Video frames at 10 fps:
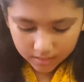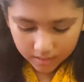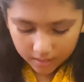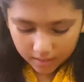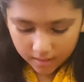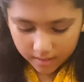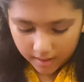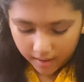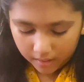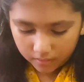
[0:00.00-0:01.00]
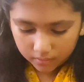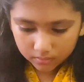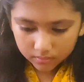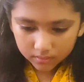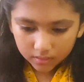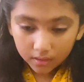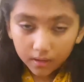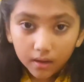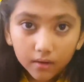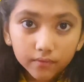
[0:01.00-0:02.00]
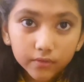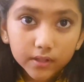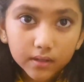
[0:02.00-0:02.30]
And now, for the